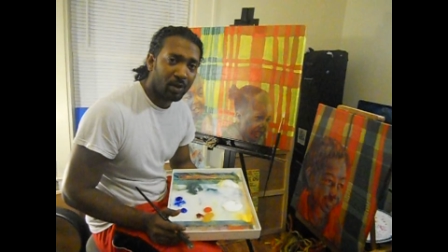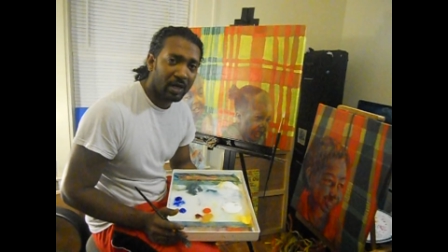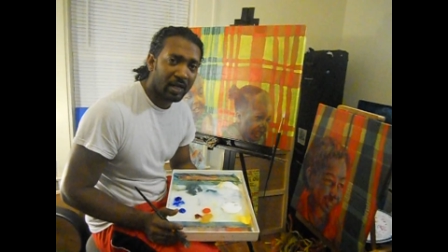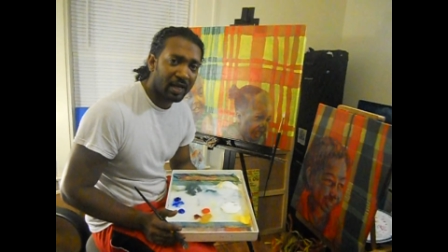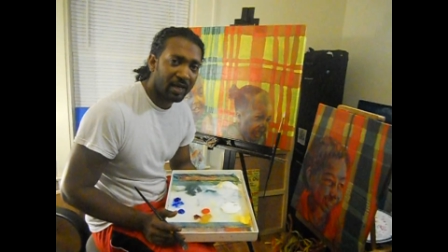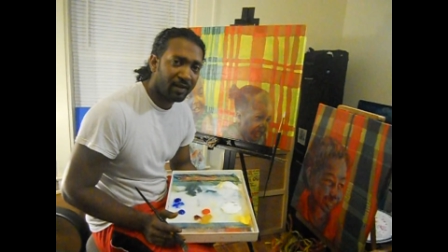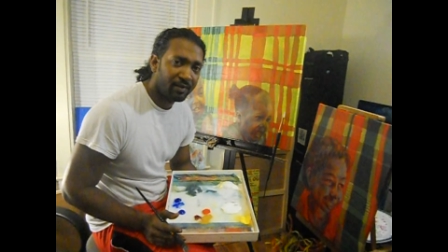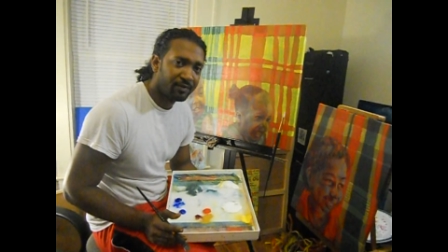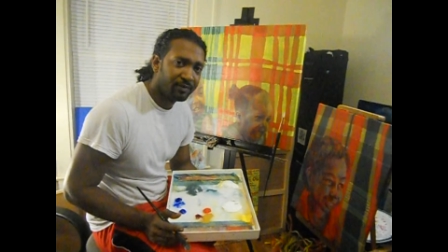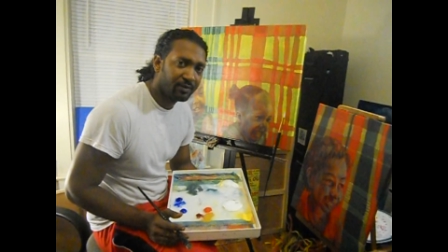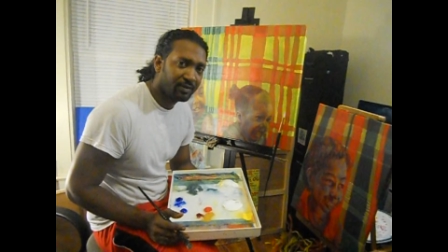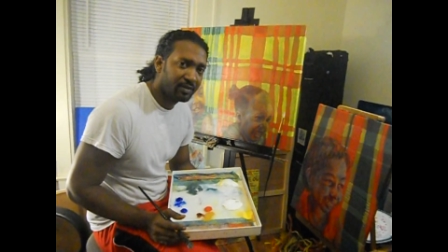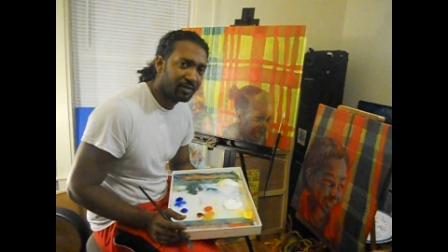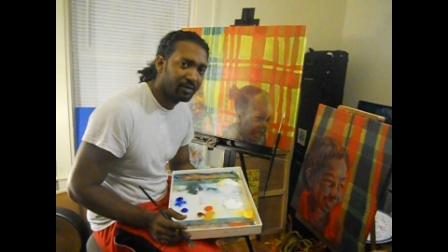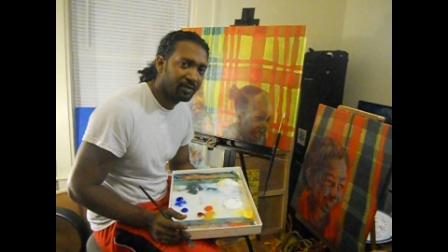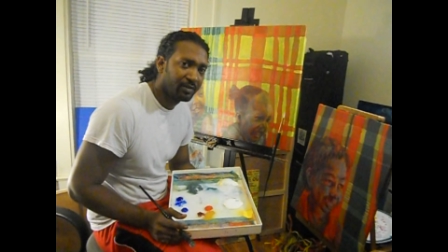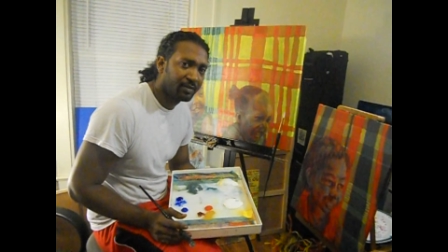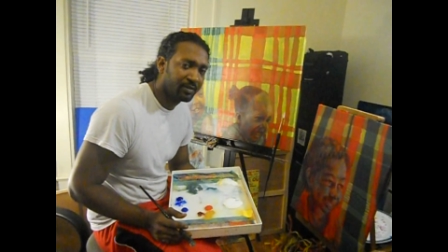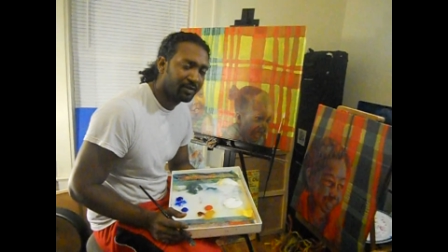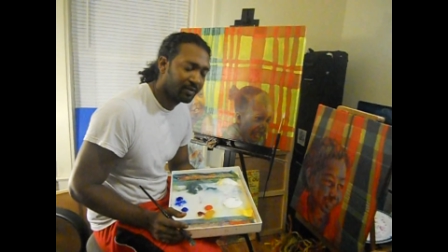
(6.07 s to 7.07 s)

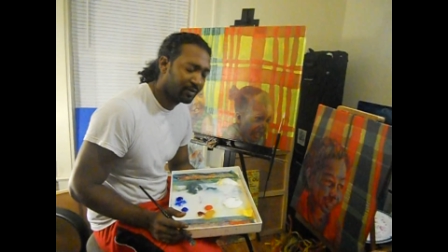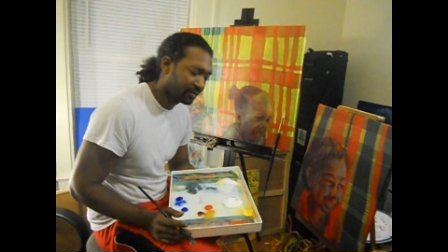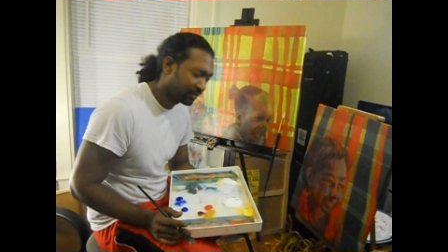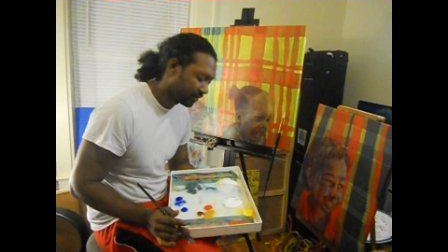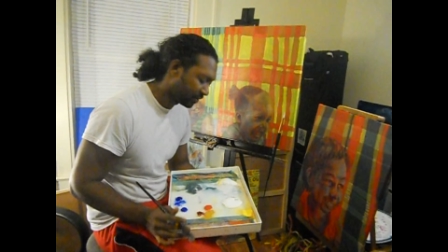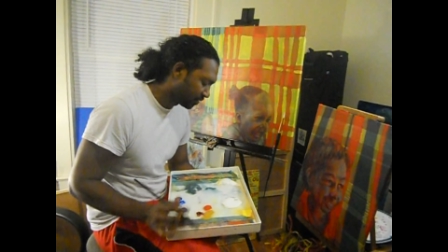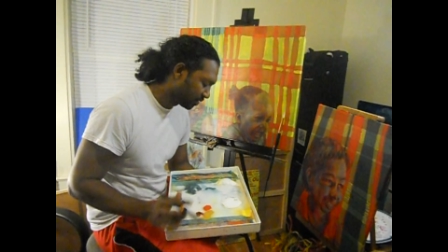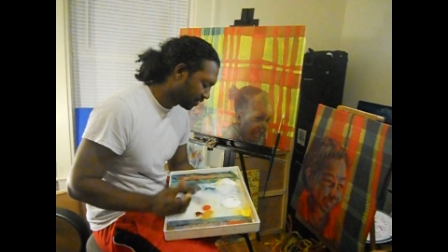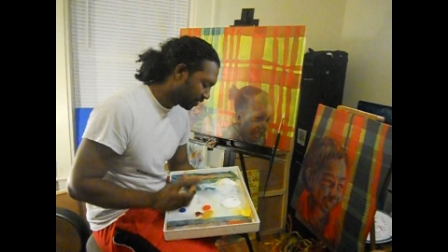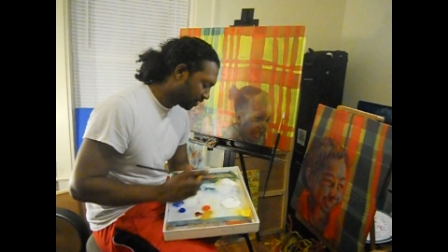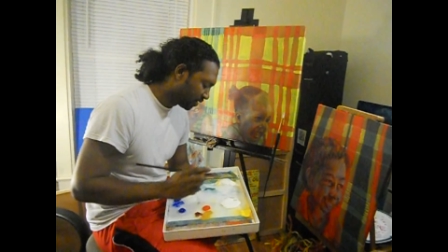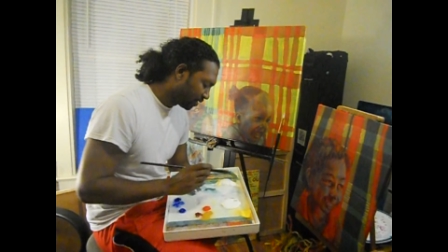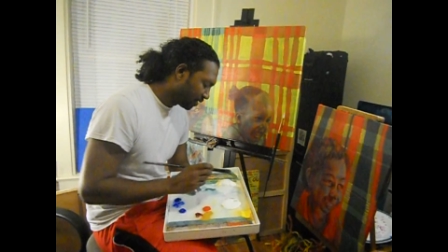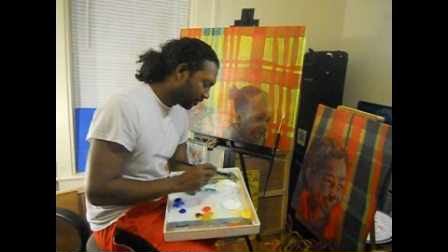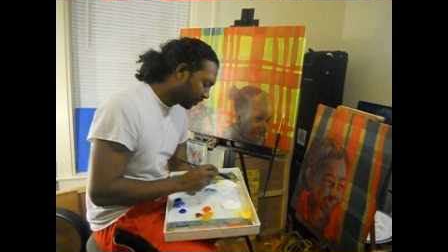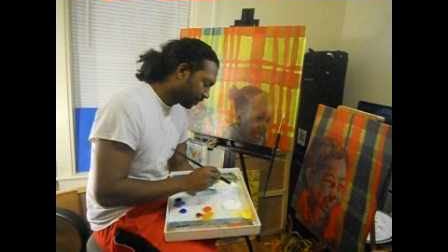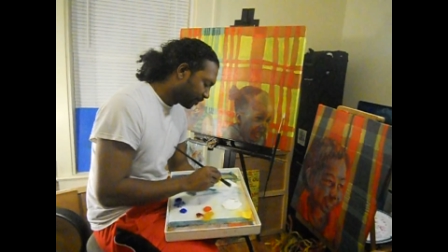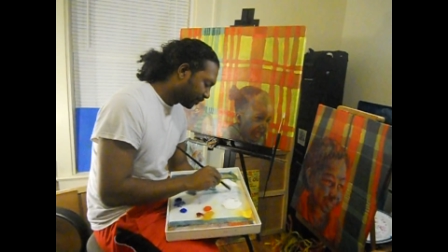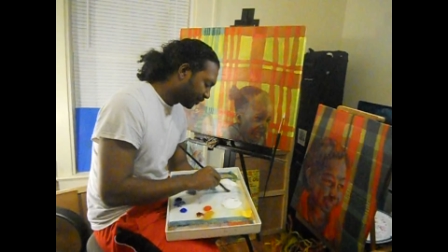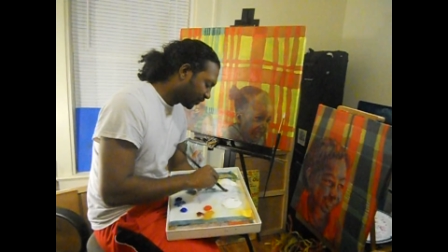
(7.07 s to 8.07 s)
lives?
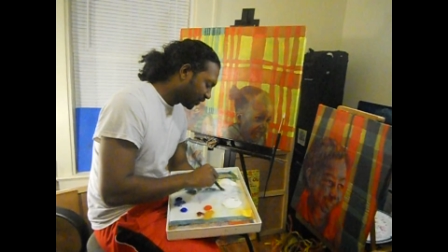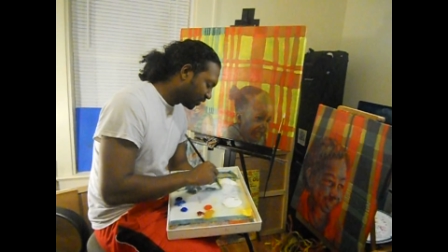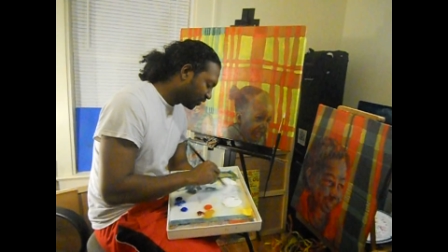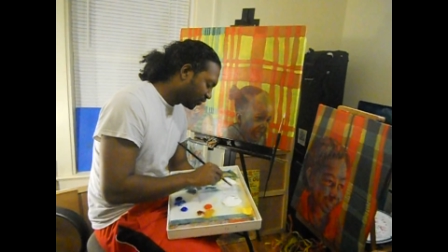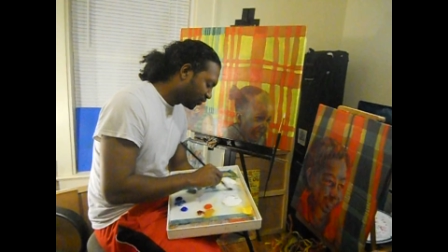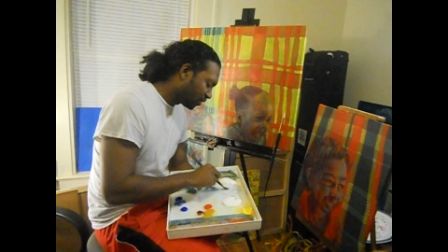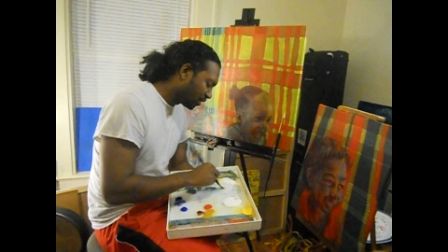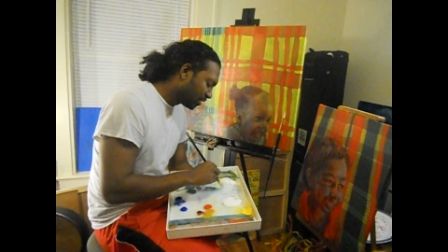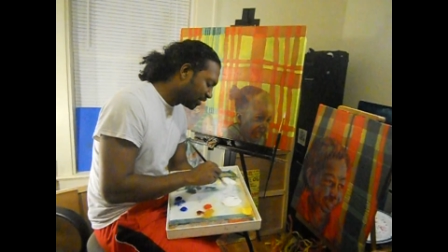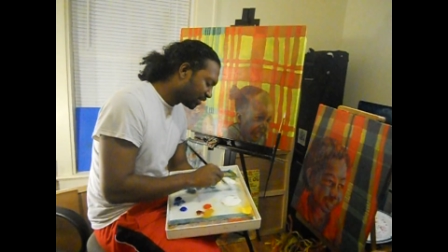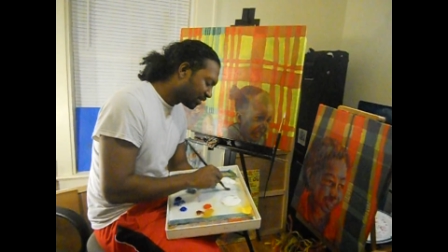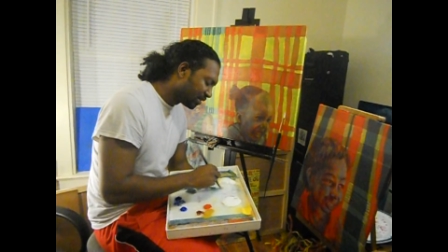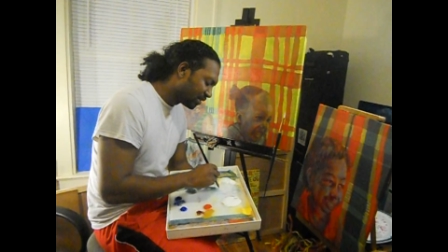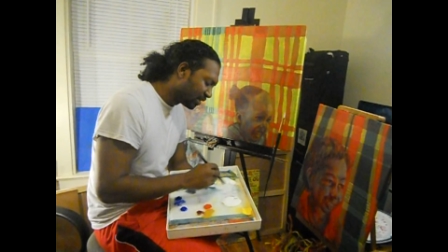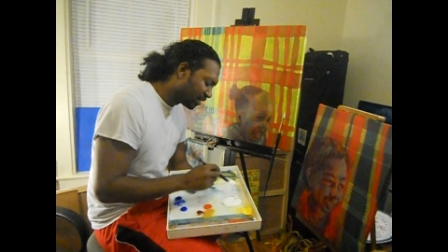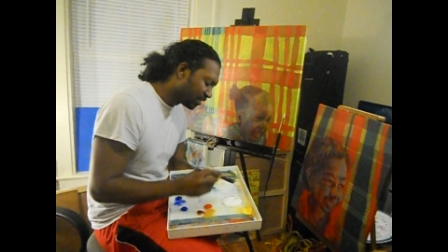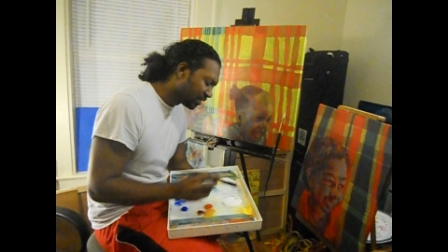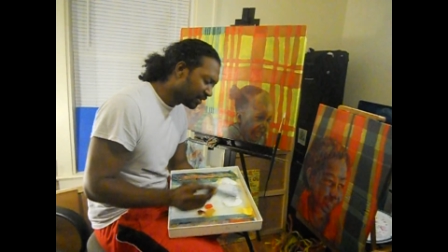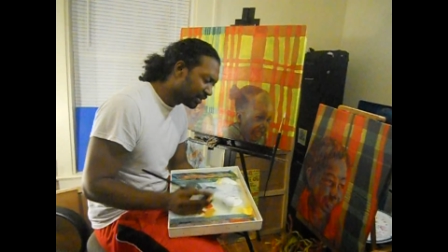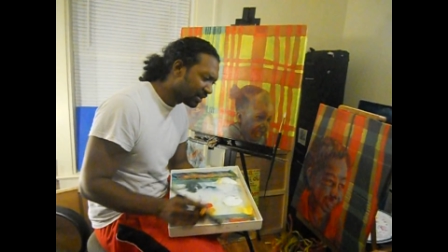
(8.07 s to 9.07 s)

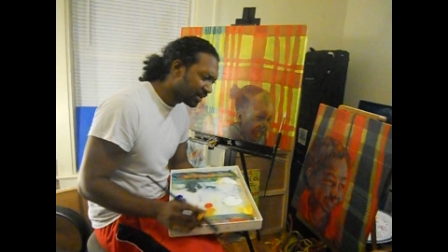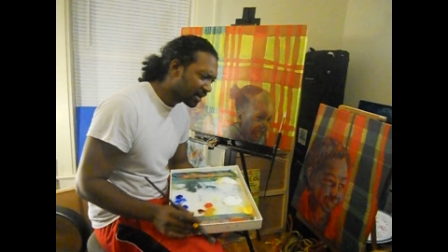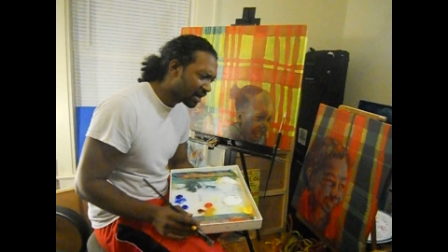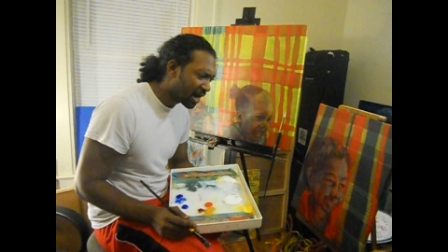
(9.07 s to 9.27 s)
Traditionally,